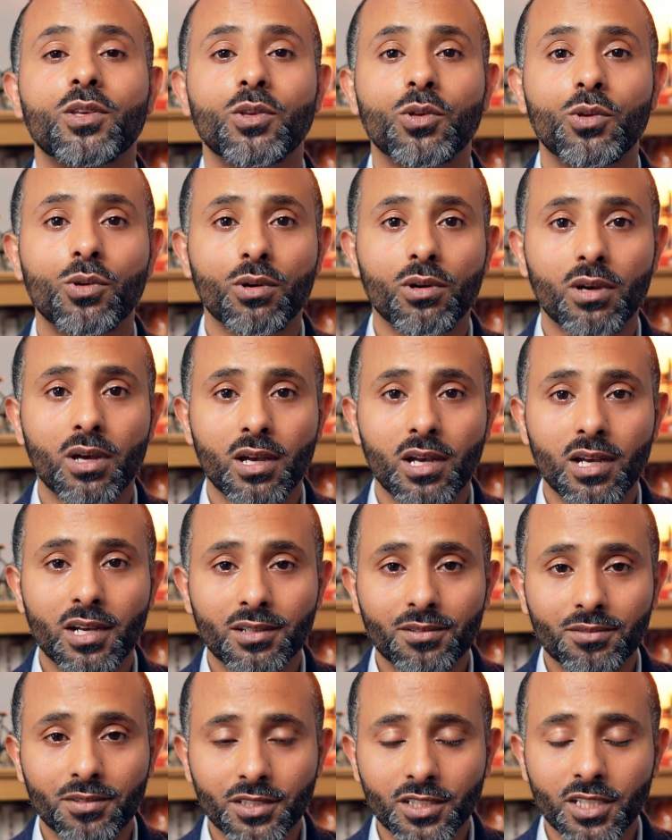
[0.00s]
you are
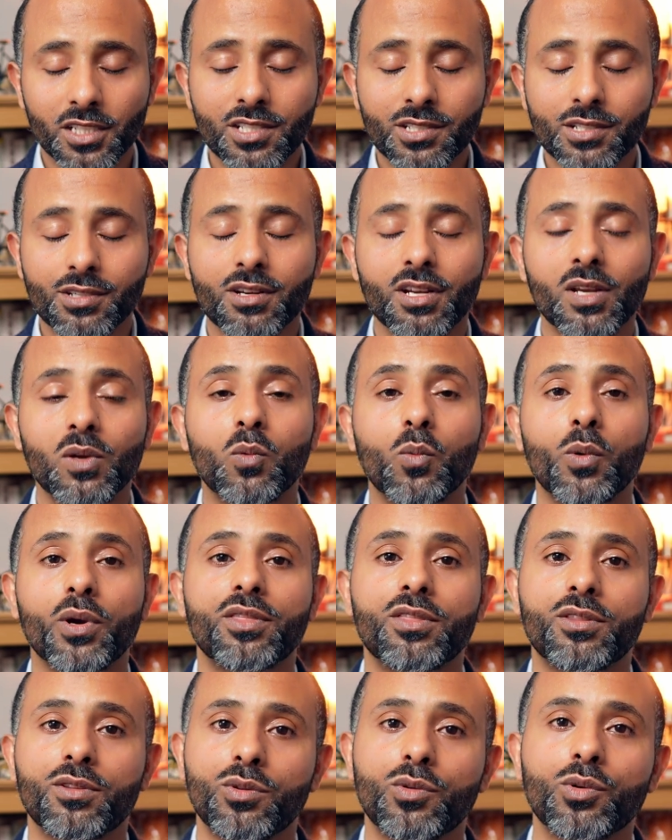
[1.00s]
registering
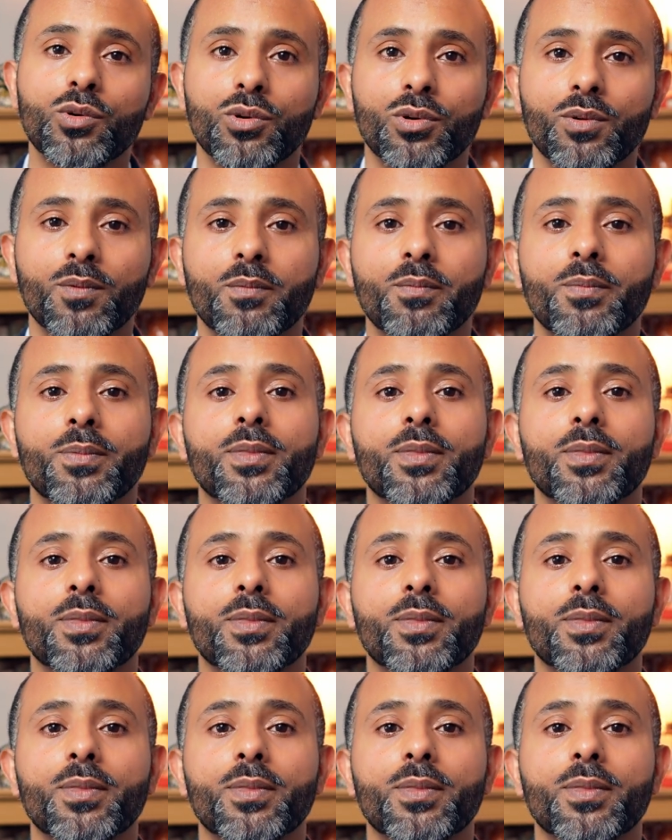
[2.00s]
with two: